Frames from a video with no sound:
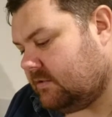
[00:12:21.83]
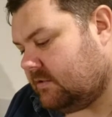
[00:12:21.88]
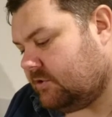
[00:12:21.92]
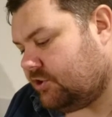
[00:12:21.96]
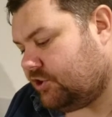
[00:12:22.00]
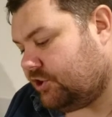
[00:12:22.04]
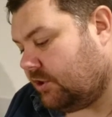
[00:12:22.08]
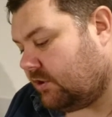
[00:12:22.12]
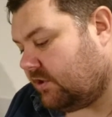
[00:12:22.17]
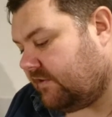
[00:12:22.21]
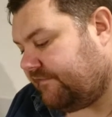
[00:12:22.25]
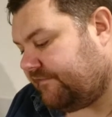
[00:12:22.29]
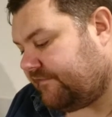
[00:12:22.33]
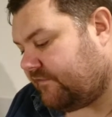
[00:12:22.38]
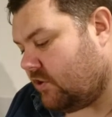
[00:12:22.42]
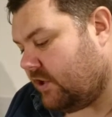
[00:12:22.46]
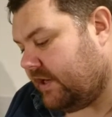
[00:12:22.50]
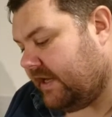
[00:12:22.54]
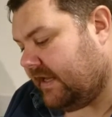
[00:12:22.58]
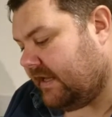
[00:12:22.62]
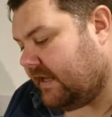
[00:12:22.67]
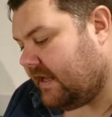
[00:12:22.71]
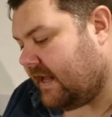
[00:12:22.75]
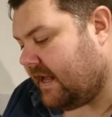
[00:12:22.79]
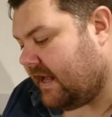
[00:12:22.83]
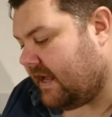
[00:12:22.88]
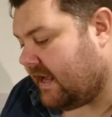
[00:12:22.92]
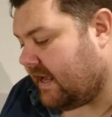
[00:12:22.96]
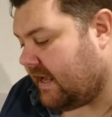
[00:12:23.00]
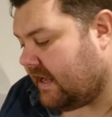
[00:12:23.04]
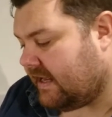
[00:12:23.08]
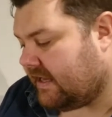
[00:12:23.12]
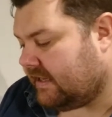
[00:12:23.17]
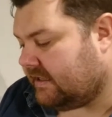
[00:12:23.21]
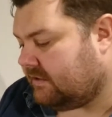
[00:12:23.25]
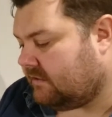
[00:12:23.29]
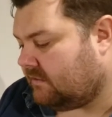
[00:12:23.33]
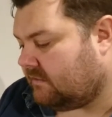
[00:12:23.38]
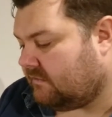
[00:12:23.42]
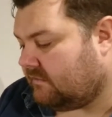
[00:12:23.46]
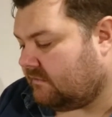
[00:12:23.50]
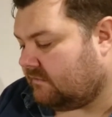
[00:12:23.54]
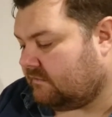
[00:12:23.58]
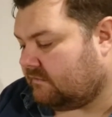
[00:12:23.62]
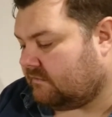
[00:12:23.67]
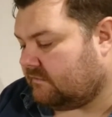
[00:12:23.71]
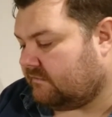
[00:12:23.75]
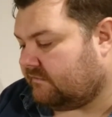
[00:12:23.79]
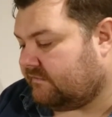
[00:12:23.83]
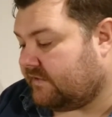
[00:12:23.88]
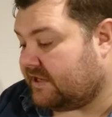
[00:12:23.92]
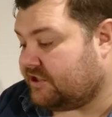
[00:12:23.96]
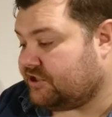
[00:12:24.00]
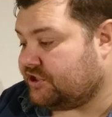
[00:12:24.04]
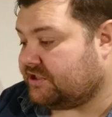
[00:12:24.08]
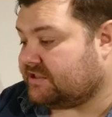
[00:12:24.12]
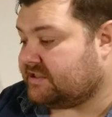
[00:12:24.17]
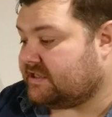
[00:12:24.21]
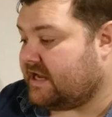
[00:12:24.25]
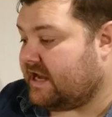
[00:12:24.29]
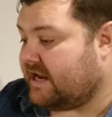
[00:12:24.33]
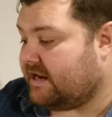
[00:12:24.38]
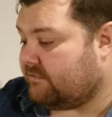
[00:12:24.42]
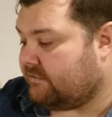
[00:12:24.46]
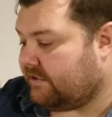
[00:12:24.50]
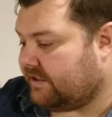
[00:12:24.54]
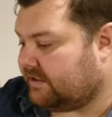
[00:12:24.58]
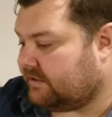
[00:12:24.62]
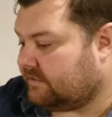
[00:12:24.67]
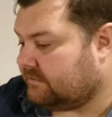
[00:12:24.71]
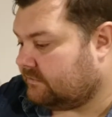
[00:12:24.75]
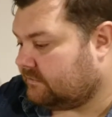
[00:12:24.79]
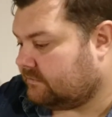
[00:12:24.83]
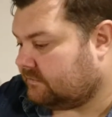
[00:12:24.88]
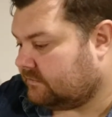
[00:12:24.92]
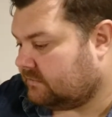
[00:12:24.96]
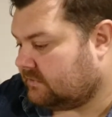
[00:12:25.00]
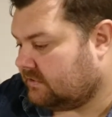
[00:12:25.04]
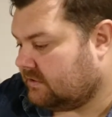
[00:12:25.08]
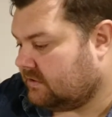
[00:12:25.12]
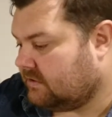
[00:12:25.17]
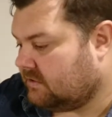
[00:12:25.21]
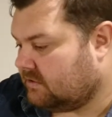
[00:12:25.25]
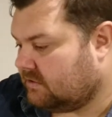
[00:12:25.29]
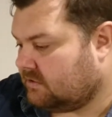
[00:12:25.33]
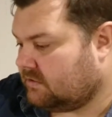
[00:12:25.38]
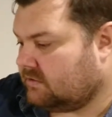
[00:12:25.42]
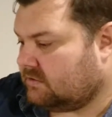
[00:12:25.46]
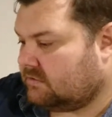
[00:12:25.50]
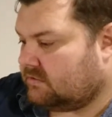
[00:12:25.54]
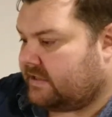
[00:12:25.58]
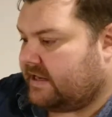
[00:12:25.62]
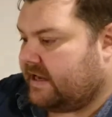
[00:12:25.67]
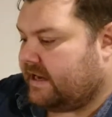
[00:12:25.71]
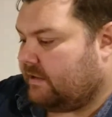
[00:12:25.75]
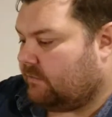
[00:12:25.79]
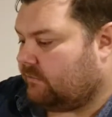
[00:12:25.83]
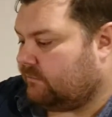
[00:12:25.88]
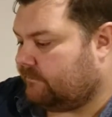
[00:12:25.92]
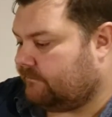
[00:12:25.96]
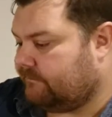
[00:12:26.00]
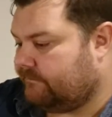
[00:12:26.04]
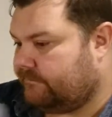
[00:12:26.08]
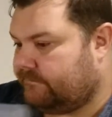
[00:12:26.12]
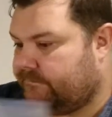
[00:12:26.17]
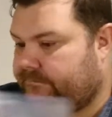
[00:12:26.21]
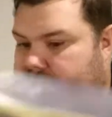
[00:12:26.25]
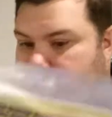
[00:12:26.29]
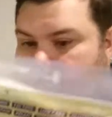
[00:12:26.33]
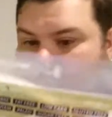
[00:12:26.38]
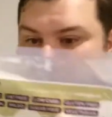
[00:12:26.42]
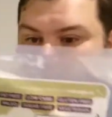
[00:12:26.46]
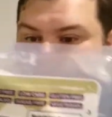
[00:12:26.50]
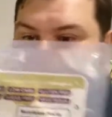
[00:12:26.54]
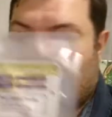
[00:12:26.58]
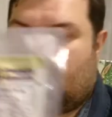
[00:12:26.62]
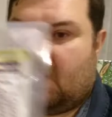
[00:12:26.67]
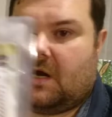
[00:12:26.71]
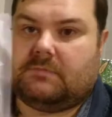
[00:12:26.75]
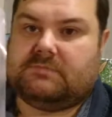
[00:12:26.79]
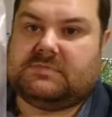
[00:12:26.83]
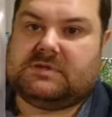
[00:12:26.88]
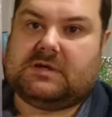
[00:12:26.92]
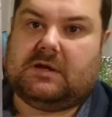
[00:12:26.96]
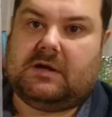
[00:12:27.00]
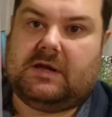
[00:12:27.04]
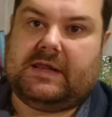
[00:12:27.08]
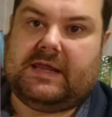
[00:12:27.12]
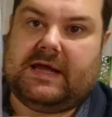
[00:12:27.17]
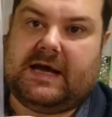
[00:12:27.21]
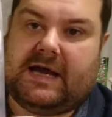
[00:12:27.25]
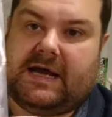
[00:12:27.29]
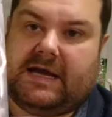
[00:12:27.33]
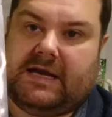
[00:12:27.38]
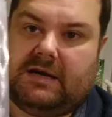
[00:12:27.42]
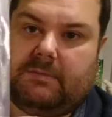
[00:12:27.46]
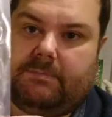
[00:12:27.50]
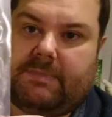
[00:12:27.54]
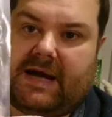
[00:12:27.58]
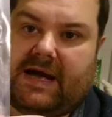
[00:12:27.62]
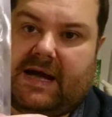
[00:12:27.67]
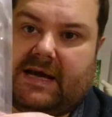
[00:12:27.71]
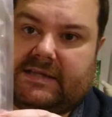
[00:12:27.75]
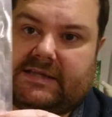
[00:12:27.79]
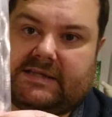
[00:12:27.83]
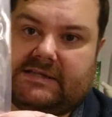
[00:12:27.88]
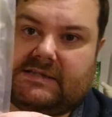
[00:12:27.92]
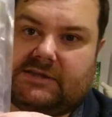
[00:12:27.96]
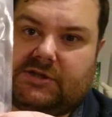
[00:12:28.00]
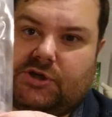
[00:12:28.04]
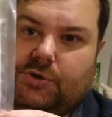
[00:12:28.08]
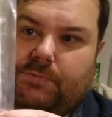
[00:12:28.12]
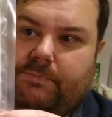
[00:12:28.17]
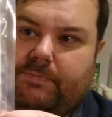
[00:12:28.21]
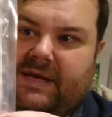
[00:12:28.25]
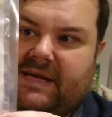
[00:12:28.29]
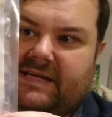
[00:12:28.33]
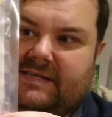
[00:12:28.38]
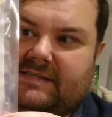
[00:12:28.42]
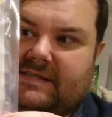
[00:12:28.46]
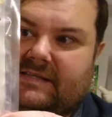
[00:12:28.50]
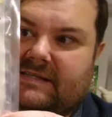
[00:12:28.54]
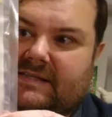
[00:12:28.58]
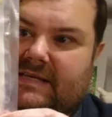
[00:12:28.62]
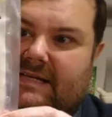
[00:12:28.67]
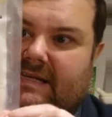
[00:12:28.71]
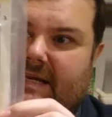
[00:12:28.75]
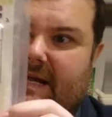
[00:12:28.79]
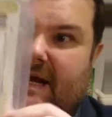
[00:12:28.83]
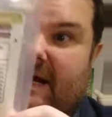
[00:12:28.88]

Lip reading: sugar-free, and vegetarian. Now, comes like that in a bag. There's two pieces in